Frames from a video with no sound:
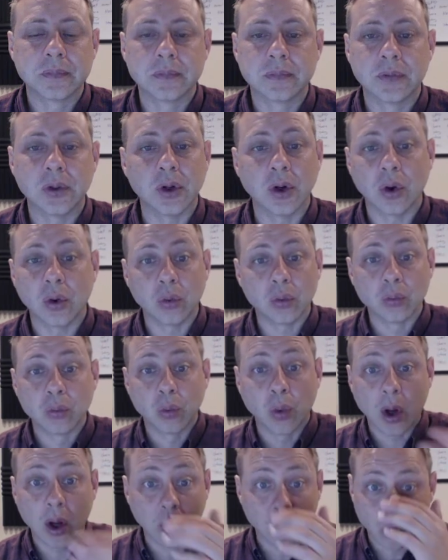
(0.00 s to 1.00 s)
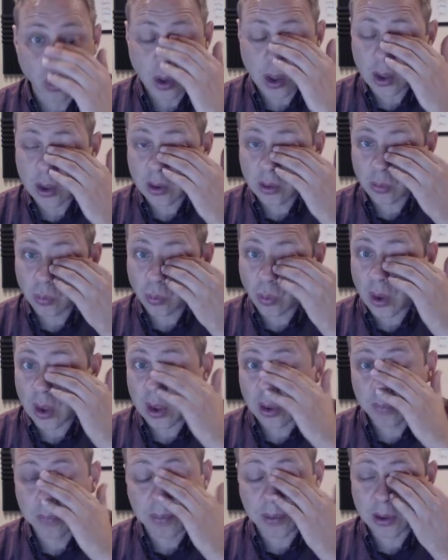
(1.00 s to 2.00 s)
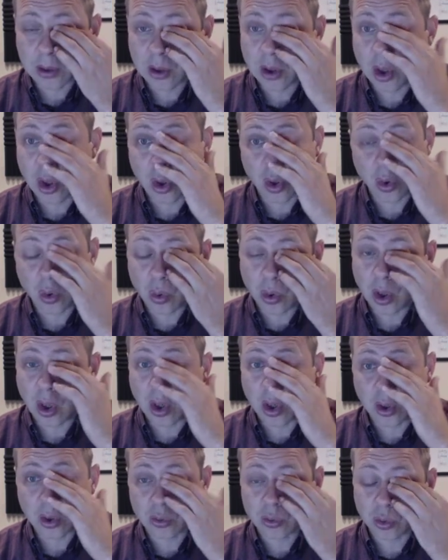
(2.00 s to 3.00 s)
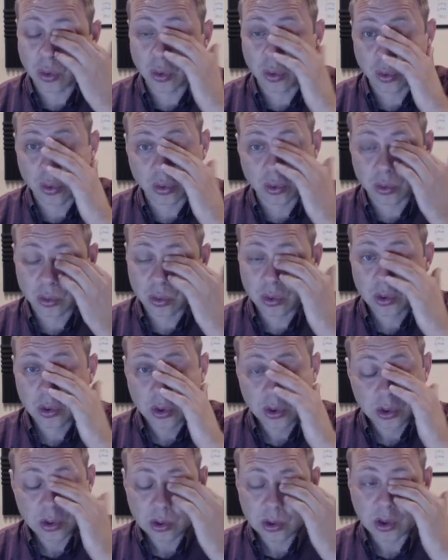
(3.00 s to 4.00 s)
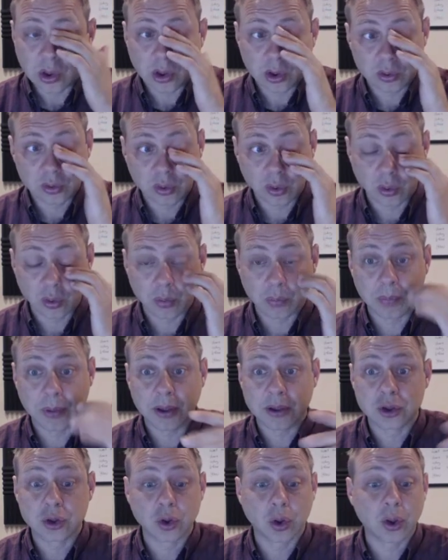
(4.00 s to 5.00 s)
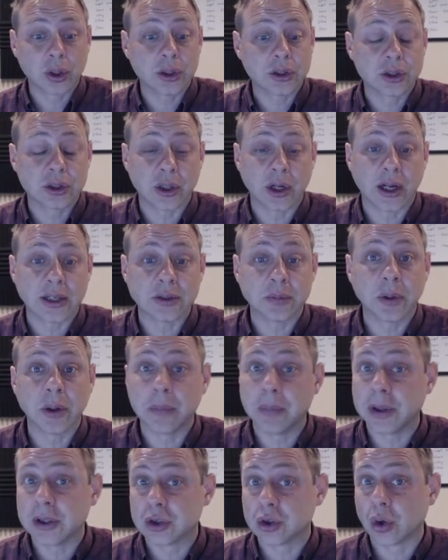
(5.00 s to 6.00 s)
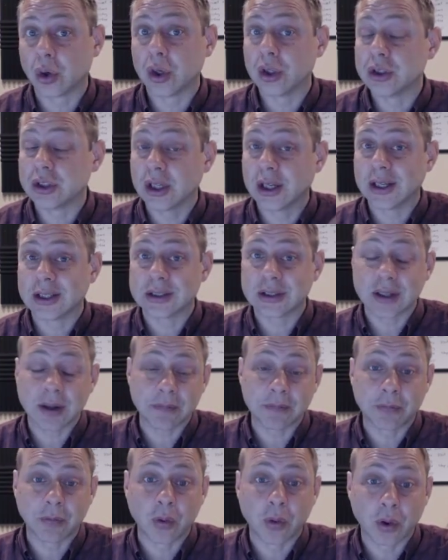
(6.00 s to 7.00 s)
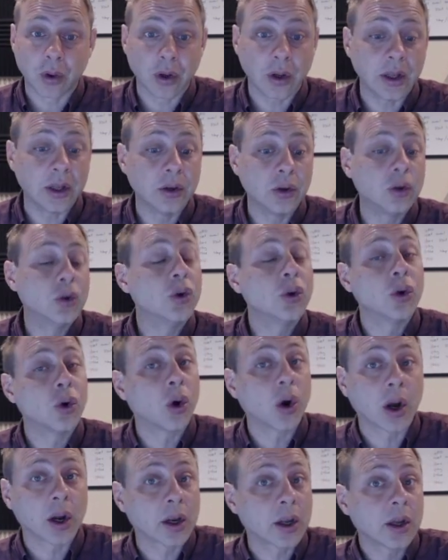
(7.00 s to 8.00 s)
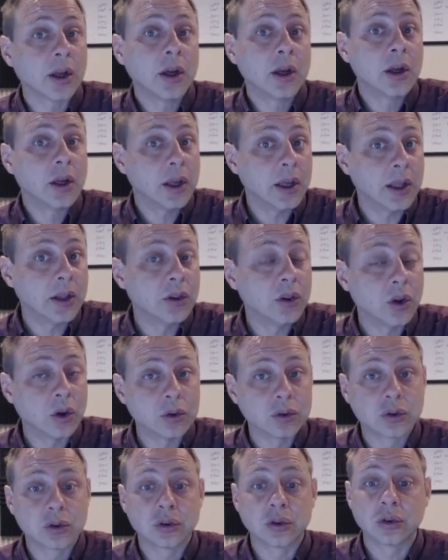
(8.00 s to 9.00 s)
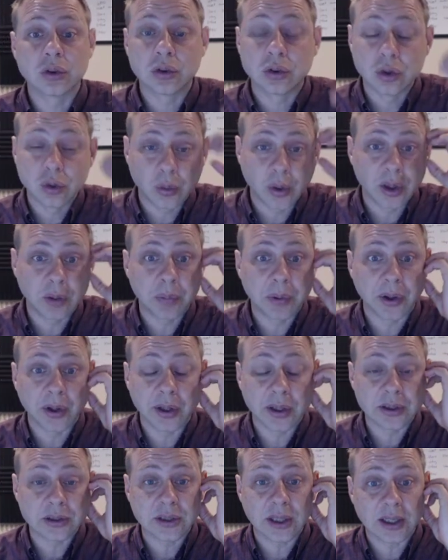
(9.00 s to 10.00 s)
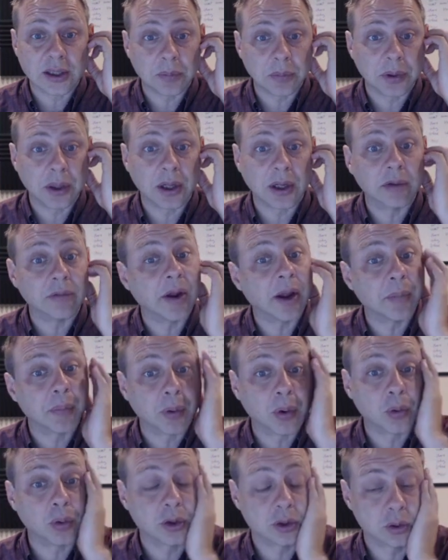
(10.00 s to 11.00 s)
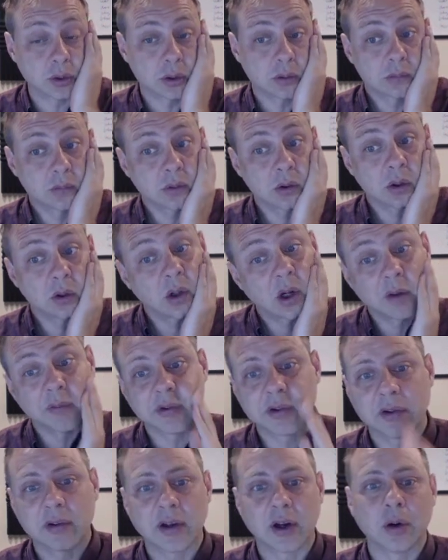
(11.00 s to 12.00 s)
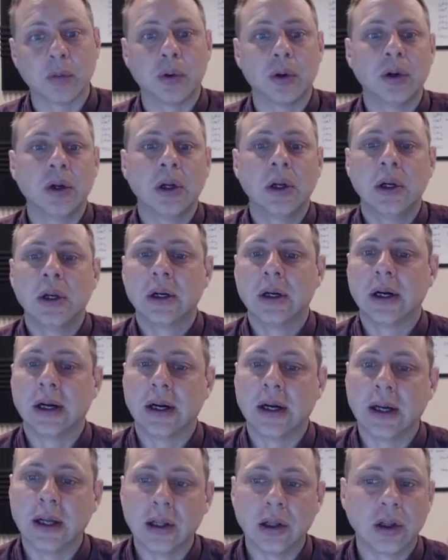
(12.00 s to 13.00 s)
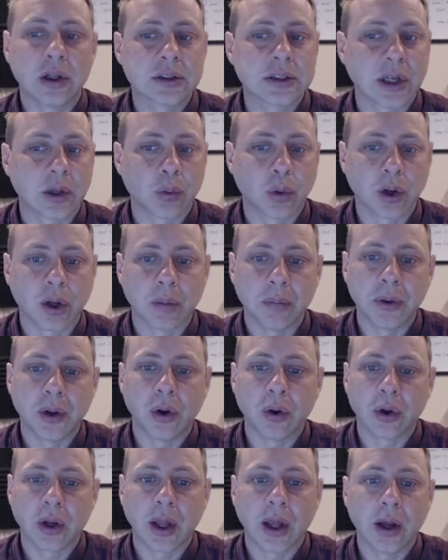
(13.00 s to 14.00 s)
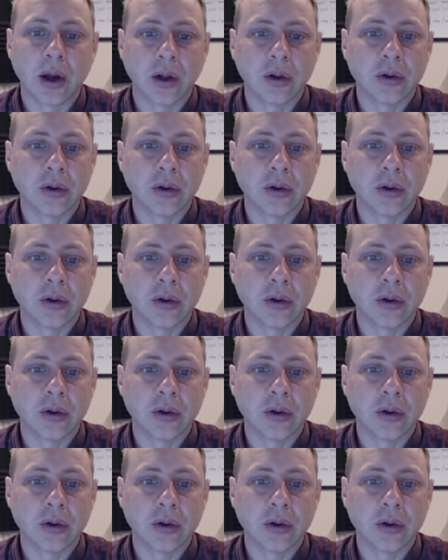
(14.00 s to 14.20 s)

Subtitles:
below our total bed shortage. There hasn't been a bed shortage except for in New York in those 2-week periods at the beginning of April, which were obviously terrible. It looks like we're going to be okay